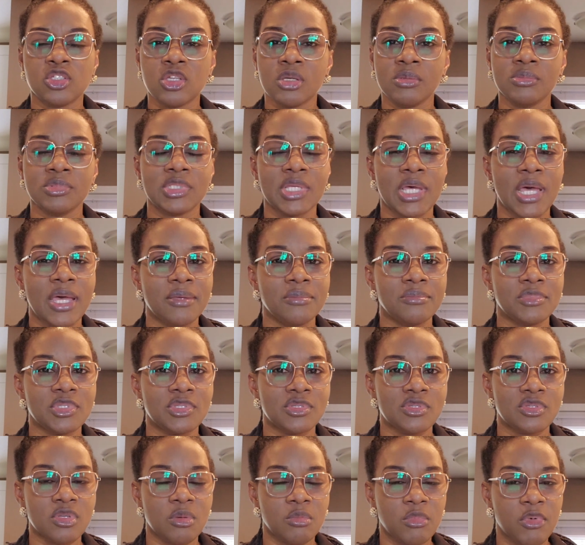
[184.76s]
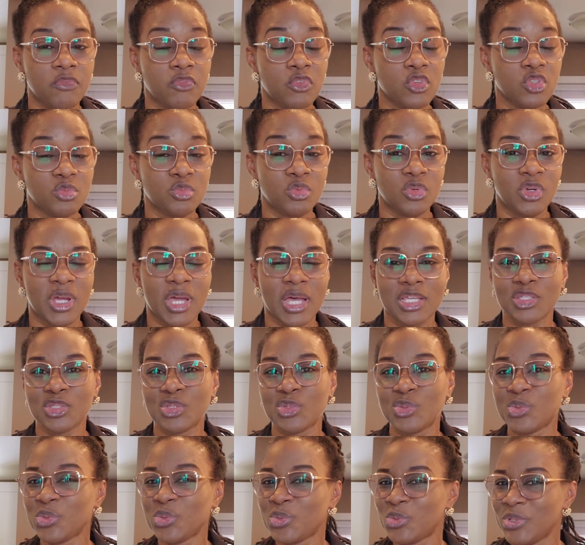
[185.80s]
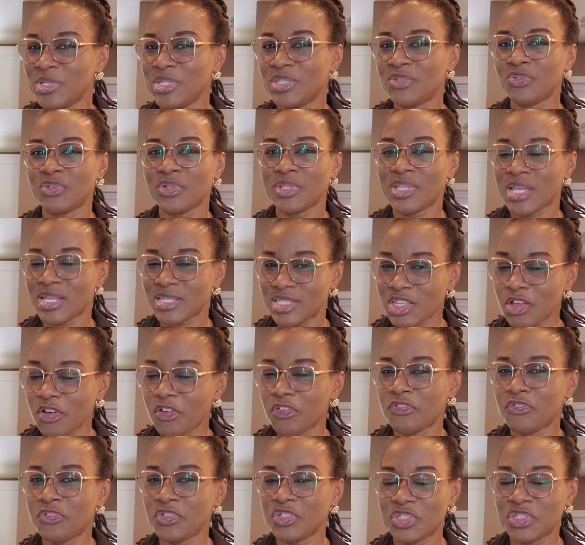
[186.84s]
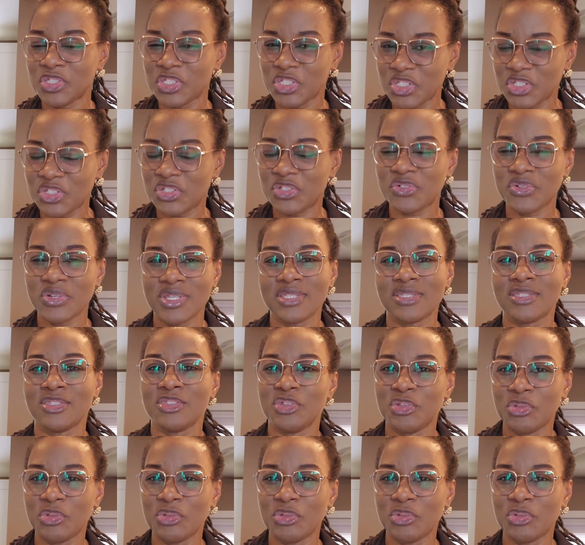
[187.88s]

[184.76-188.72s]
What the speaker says: Sometimes some of those brokers do it for their selfish interests,